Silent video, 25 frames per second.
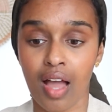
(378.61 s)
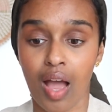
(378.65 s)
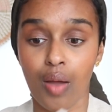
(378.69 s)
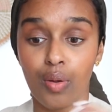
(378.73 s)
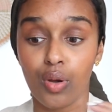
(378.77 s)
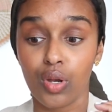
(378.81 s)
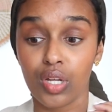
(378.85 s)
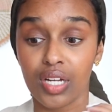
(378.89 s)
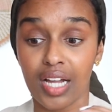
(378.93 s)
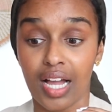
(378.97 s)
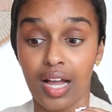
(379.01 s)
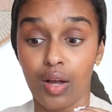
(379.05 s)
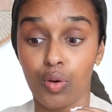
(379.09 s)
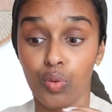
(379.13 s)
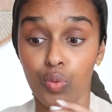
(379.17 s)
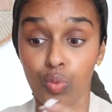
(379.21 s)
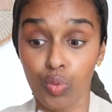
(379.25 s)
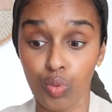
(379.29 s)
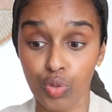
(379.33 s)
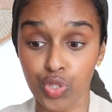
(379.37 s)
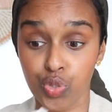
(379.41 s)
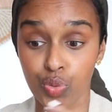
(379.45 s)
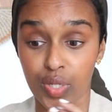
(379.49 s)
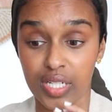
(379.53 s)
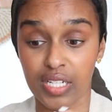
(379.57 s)
I will look at
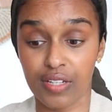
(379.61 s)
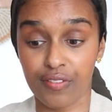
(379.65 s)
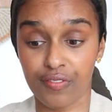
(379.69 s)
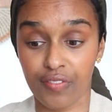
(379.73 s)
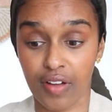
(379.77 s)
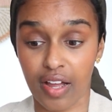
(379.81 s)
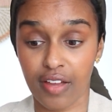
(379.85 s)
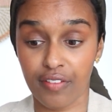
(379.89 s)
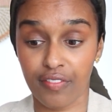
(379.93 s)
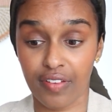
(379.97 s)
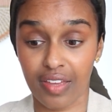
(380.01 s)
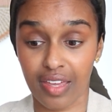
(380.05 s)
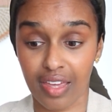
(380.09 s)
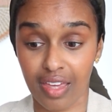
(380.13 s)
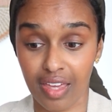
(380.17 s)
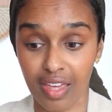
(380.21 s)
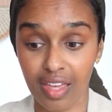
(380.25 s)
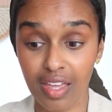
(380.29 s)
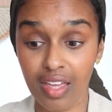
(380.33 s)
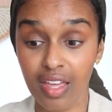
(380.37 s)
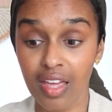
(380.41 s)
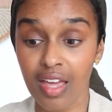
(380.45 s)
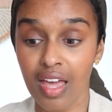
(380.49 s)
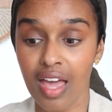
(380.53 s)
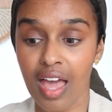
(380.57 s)
all 25
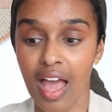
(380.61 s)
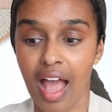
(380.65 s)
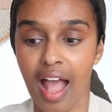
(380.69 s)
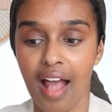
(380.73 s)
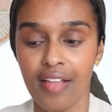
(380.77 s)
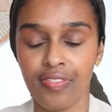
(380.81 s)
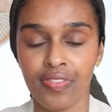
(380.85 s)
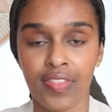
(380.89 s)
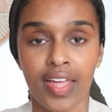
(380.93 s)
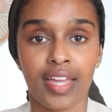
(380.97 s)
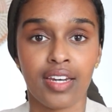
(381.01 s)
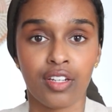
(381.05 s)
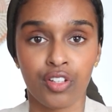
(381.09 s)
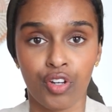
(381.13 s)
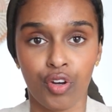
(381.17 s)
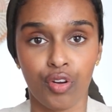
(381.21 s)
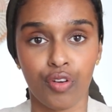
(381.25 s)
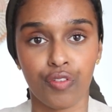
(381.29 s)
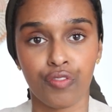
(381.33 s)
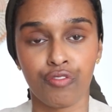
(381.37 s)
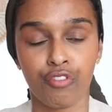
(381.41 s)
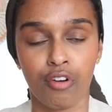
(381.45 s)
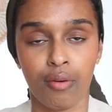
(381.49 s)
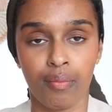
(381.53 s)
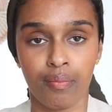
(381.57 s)
here and then go
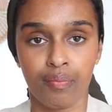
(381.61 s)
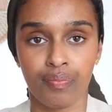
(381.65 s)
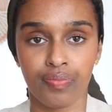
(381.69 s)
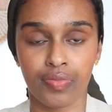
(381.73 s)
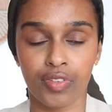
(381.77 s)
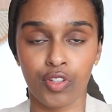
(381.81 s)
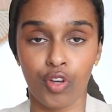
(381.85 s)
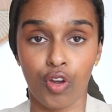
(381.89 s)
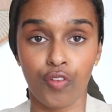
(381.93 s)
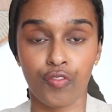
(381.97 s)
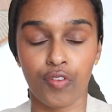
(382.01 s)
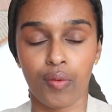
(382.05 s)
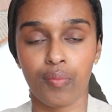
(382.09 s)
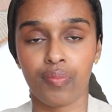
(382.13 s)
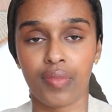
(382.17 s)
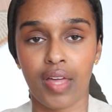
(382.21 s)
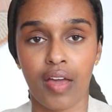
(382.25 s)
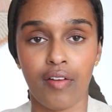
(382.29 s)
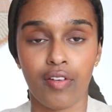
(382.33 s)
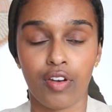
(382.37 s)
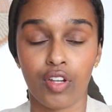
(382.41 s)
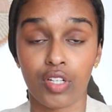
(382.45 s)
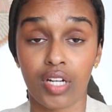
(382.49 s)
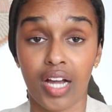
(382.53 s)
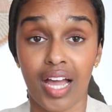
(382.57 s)
from go from
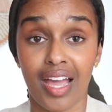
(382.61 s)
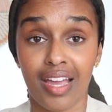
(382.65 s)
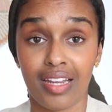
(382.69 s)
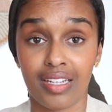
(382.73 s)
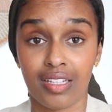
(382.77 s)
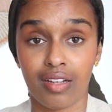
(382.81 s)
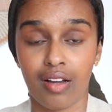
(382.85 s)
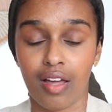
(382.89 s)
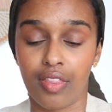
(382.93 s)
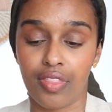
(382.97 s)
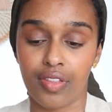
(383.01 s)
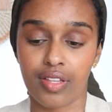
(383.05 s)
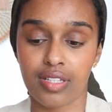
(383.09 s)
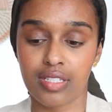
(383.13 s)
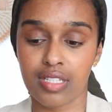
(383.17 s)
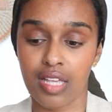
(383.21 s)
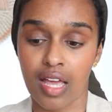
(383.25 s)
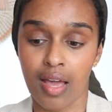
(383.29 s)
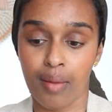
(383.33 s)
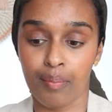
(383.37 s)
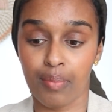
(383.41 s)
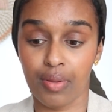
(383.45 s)
there and look at any others.